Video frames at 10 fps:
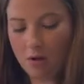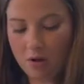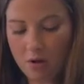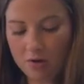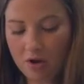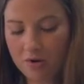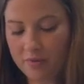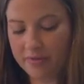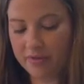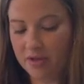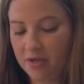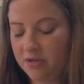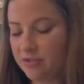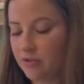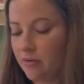along with
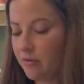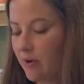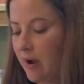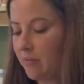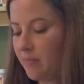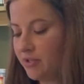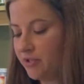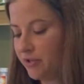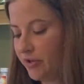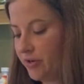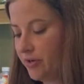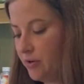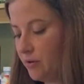the stone ground mustard,